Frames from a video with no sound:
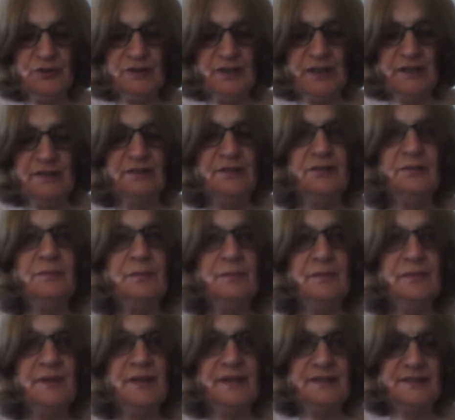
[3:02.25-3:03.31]
kingdom,
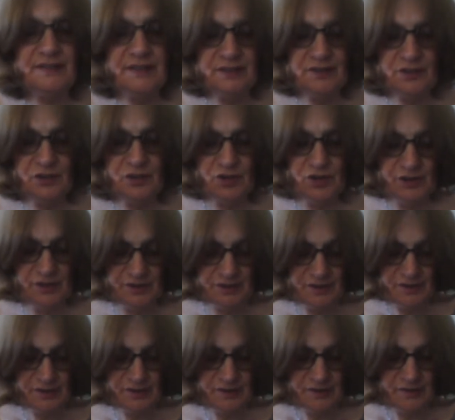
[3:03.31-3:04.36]
they said to
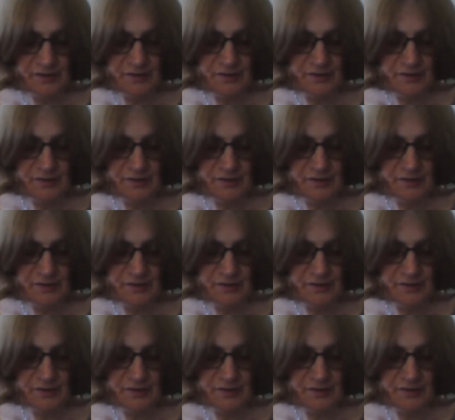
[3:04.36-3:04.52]
Jesus.